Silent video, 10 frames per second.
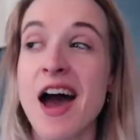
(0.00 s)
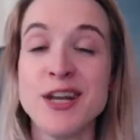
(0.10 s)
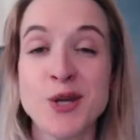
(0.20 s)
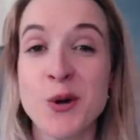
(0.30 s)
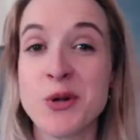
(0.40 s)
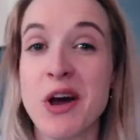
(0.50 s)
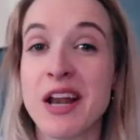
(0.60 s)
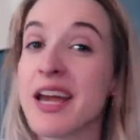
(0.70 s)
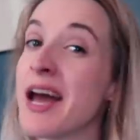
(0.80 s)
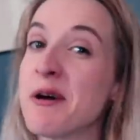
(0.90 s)
I don't know how
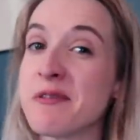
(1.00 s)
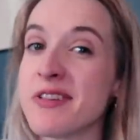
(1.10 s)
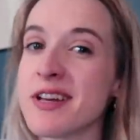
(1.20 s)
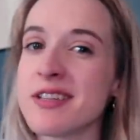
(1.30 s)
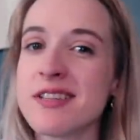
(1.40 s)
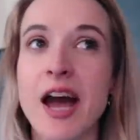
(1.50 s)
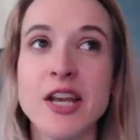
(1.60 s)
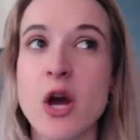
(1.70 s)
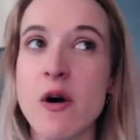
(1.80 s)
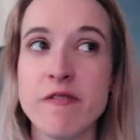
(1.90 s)
to get out of this. I
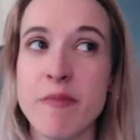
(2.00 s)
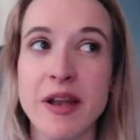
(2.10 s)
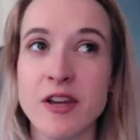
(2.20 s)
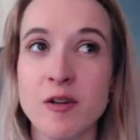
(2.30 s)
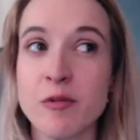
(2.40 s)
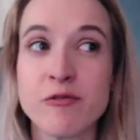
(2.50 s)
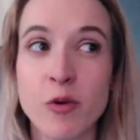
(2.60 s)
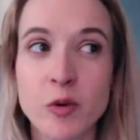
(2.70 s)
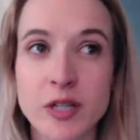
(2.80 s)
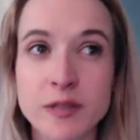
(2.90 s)
know I've been here
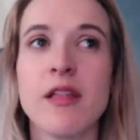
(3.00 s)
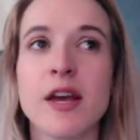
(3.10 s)
before.